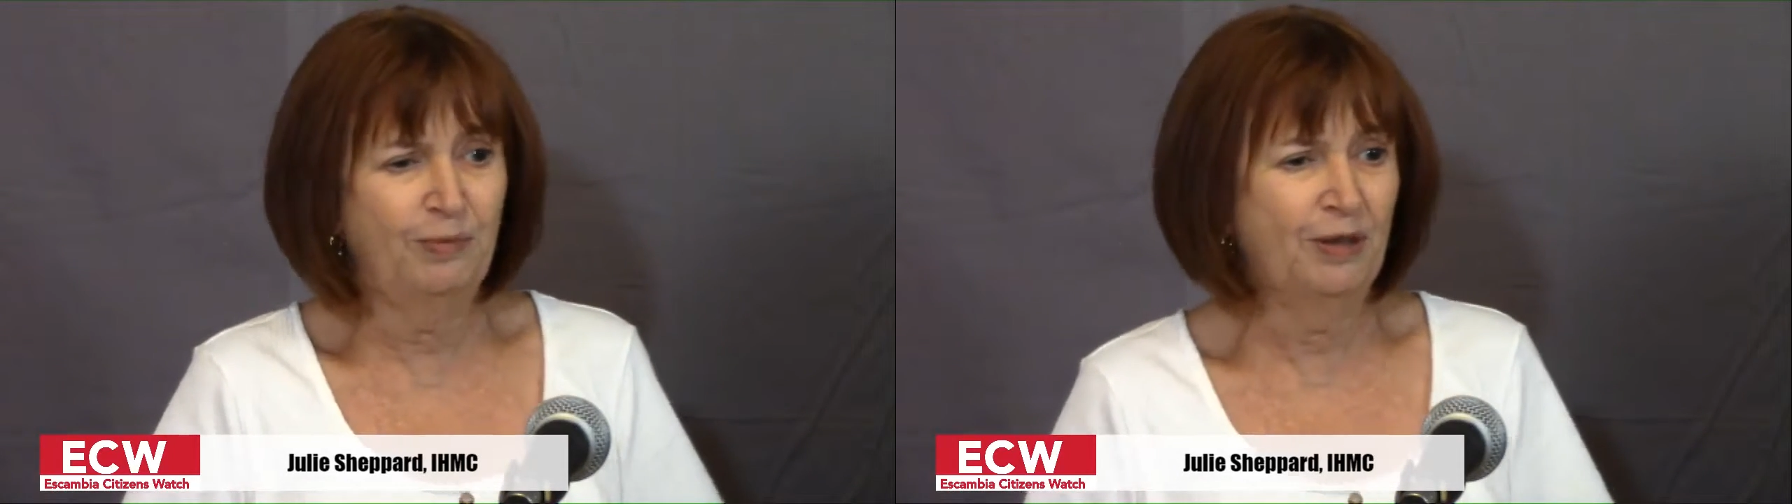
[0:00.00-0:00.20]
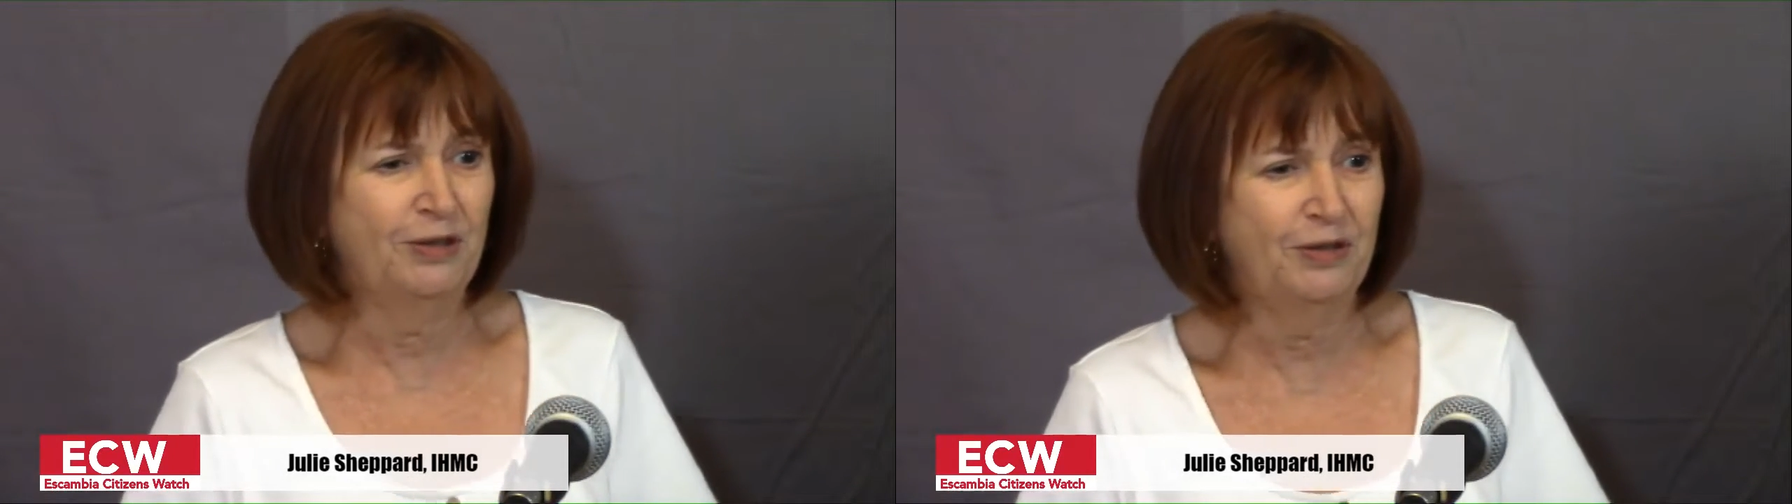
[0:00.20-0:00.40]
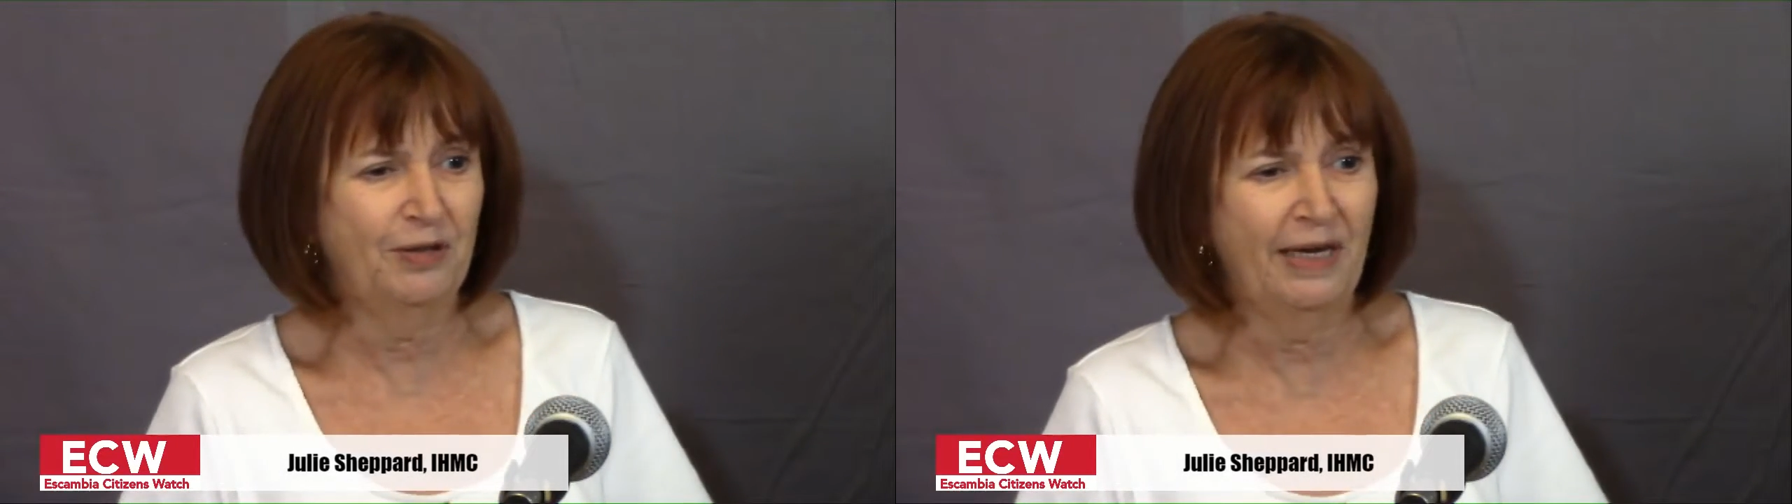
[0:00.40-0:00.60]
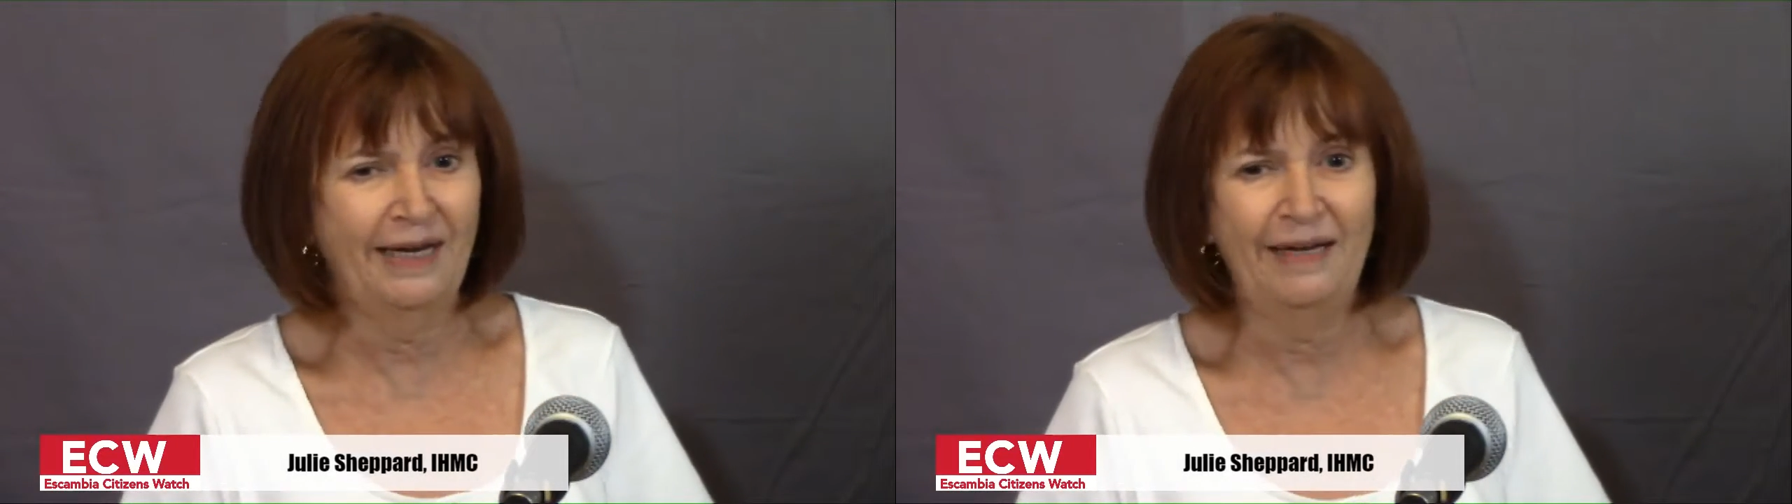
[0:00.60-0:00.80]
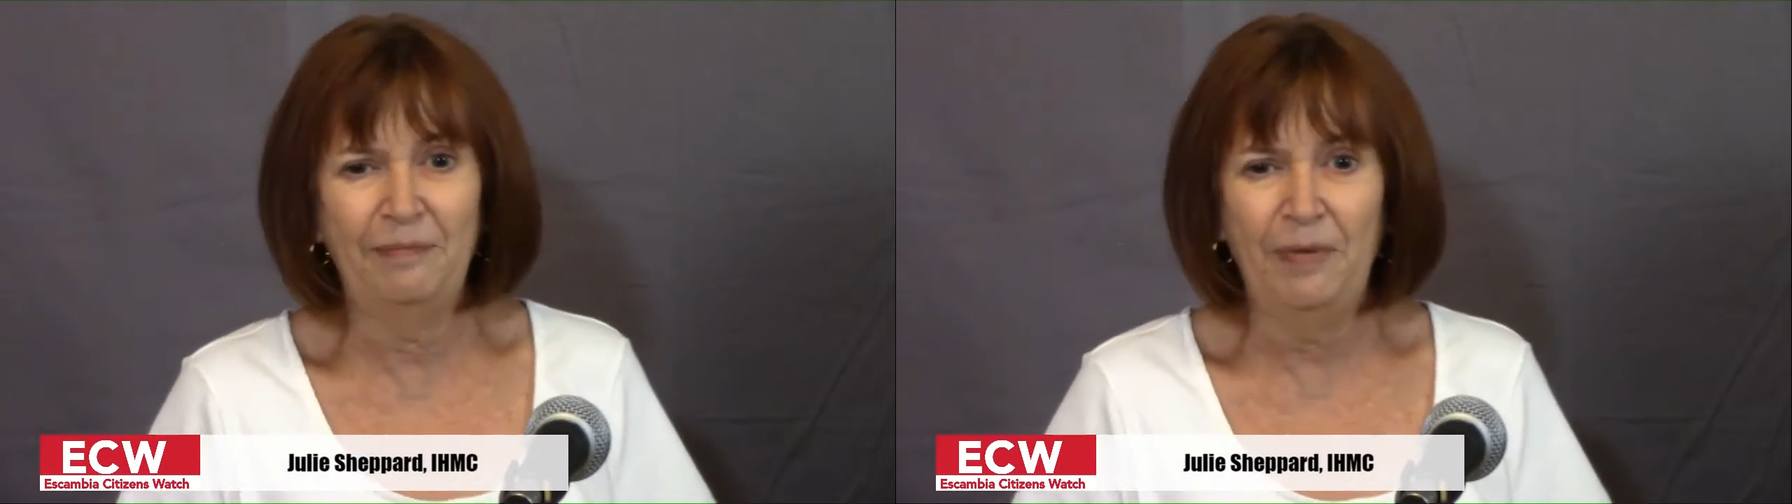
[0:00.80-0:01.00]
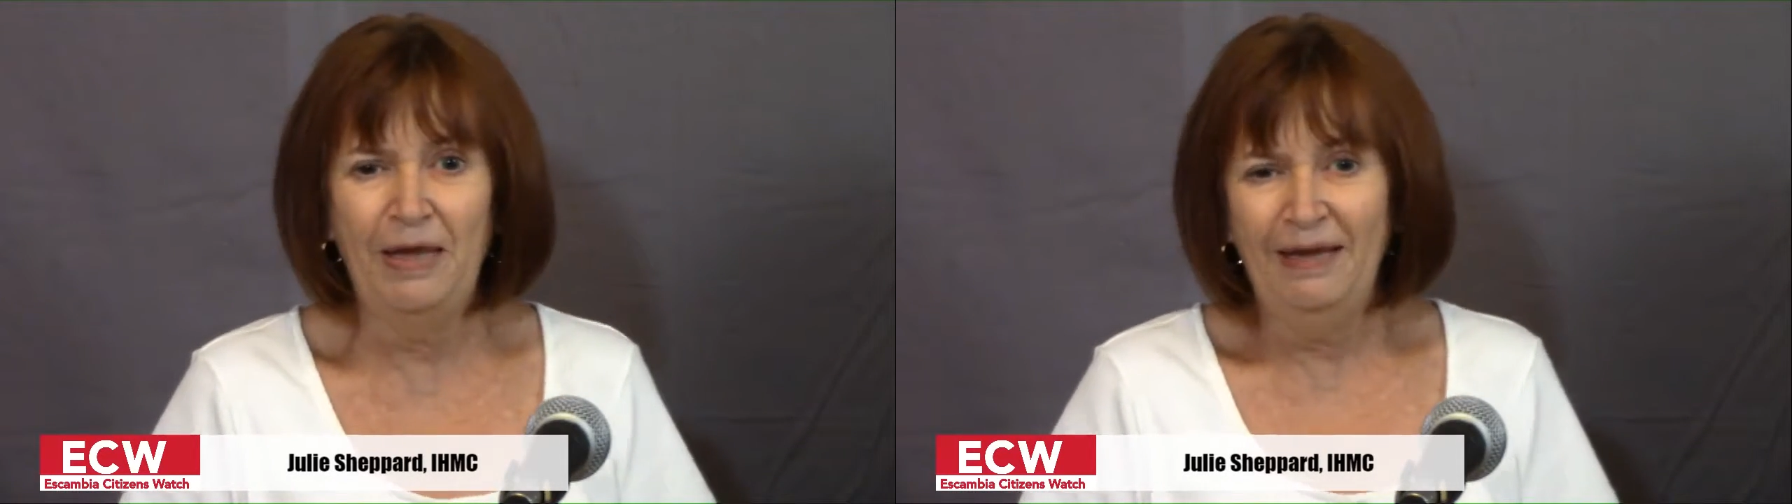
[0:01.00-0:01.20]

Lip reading: because they're getting